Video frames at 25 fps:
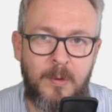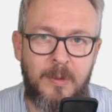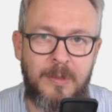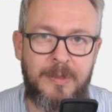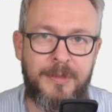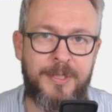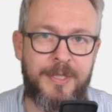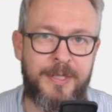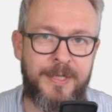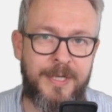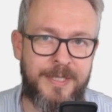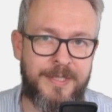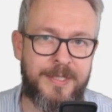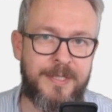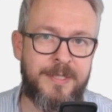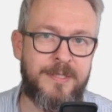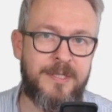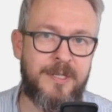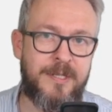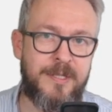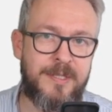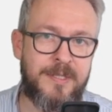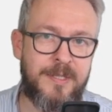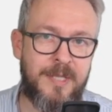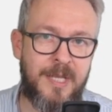all the
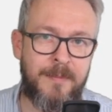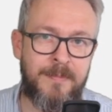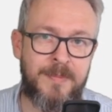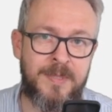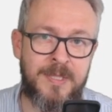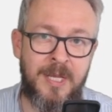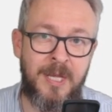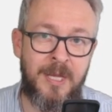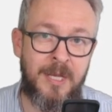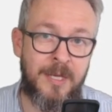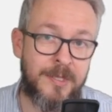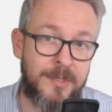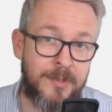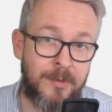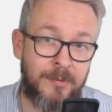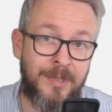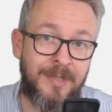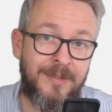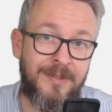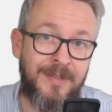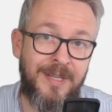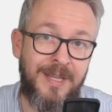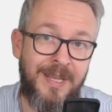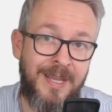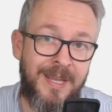necessary steps so
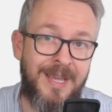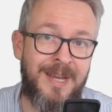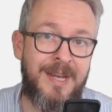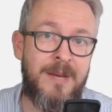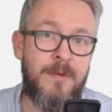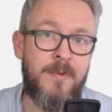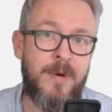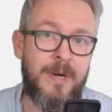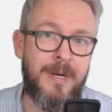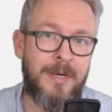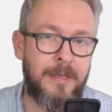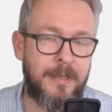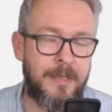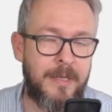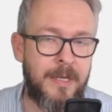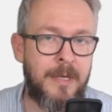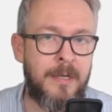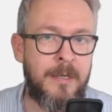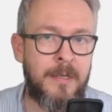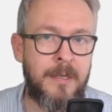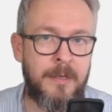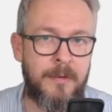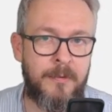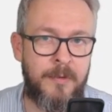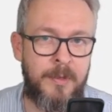that anyone
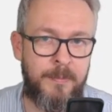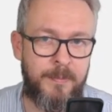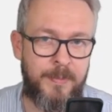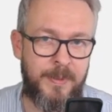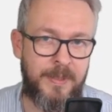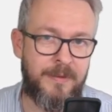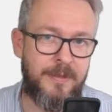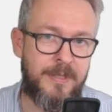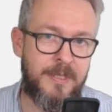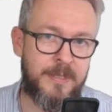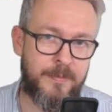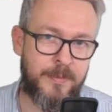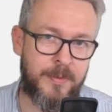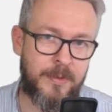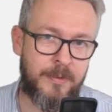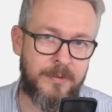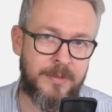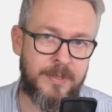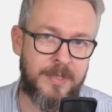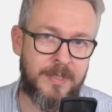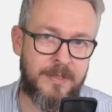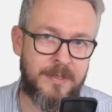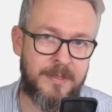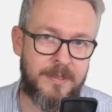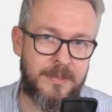can repeat this
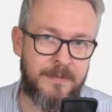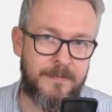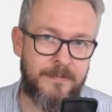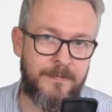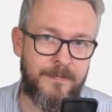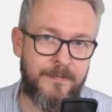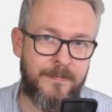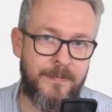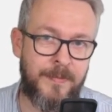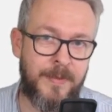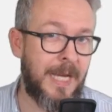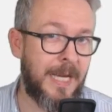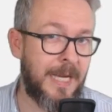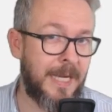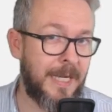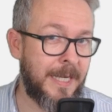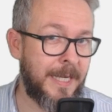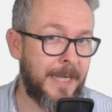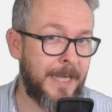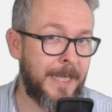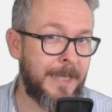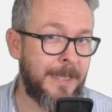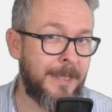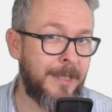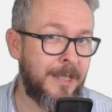process.
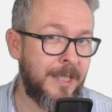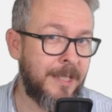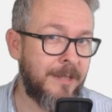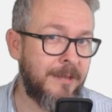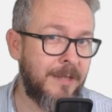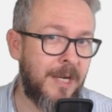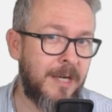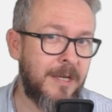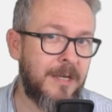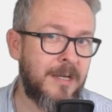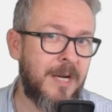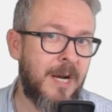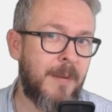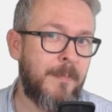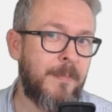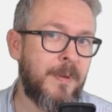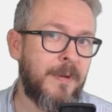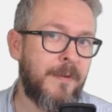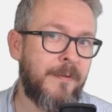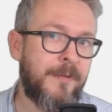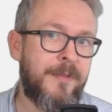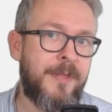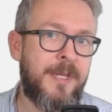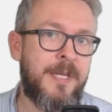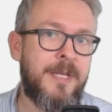Uh, there are a
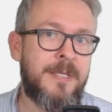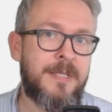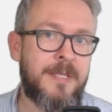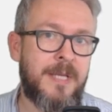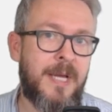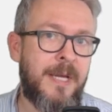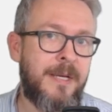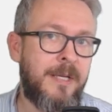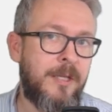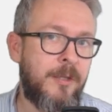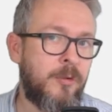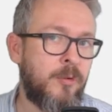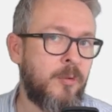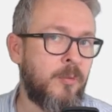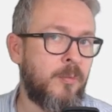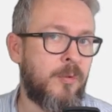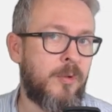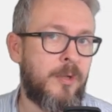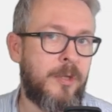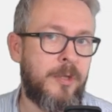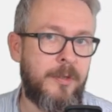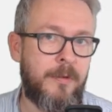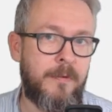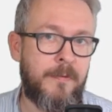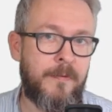couple of things I need to
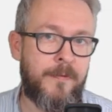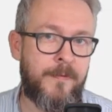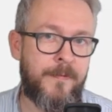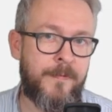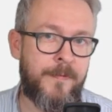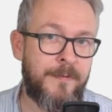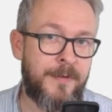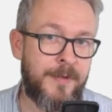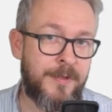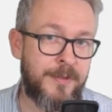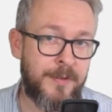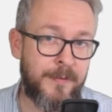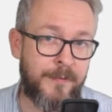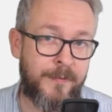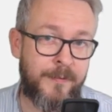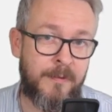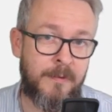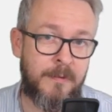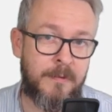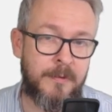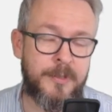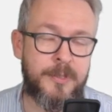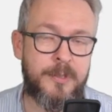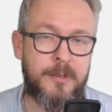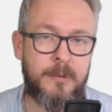warn you. First of
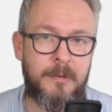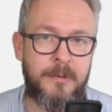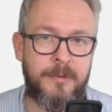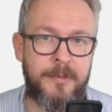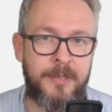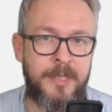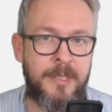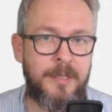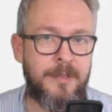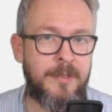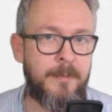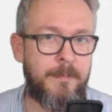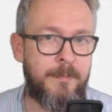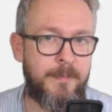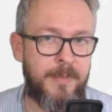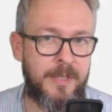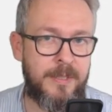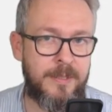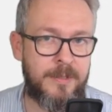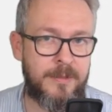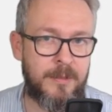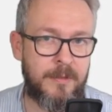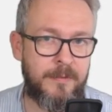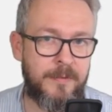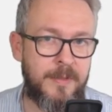all, soldering the
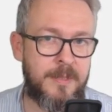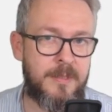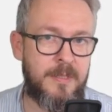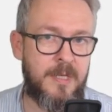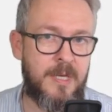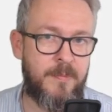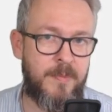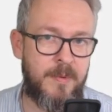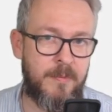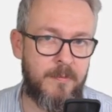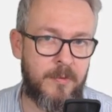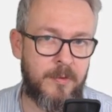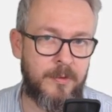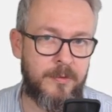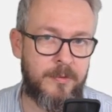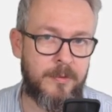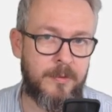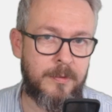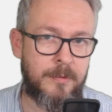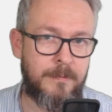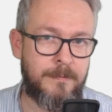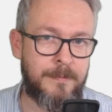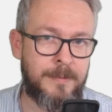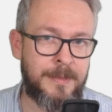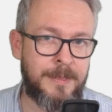pins of the Zigbee
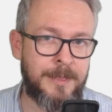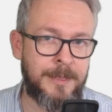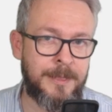module.